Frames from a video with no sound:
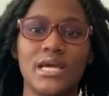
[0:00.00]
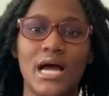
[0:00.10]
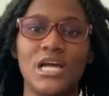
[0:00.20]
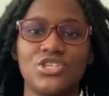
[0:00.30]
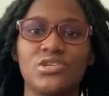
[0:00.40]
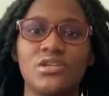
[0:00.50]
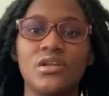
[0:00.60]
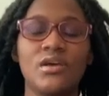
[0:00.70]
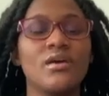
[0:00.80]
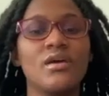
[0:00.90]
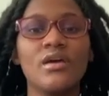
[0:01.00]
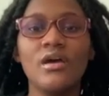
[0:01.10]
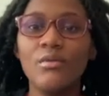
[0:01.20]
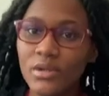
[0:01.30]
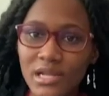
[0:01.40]
action, it
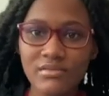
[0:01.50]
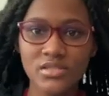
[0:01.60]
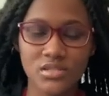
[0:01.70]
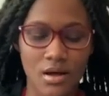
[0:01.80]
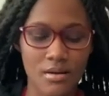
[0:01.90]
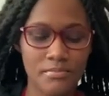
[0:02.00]
will never stop.